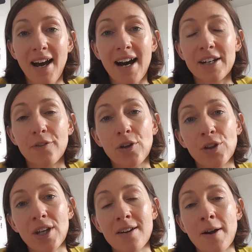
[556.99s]
And if you
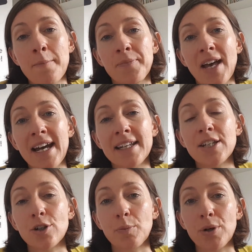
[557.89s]
think any
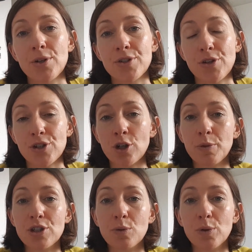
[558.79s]
young person that's
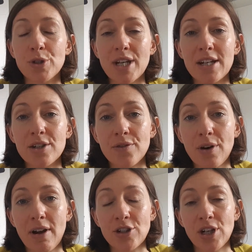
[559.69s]
coming towards the end of
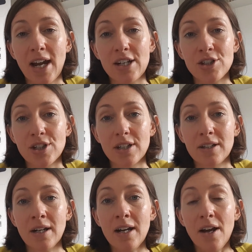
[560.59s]
their education,